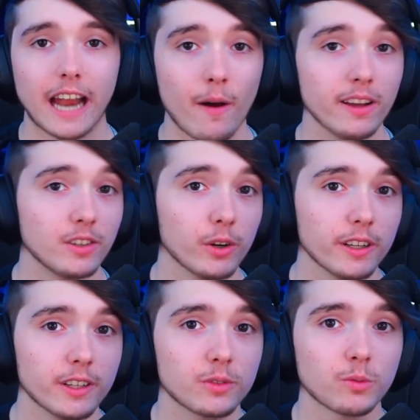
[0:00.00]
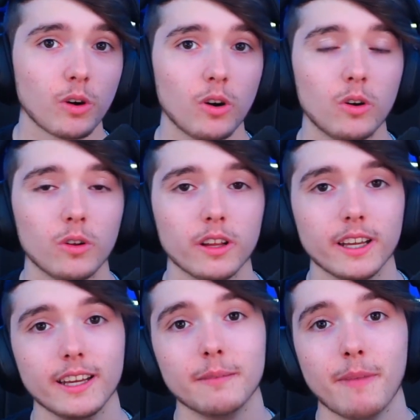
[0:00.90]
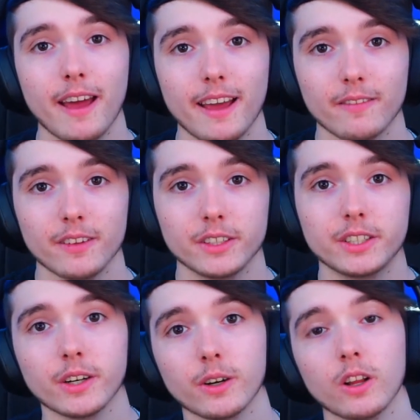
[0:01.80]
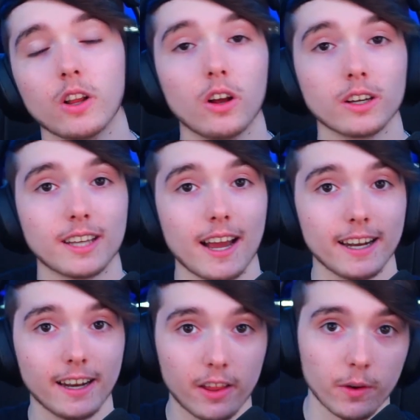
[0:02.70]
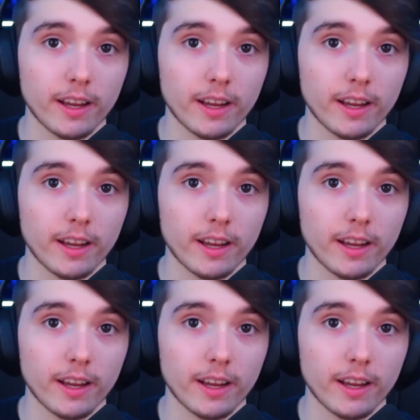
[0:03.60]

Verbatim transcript: Now, I started this role in May of this year alongside another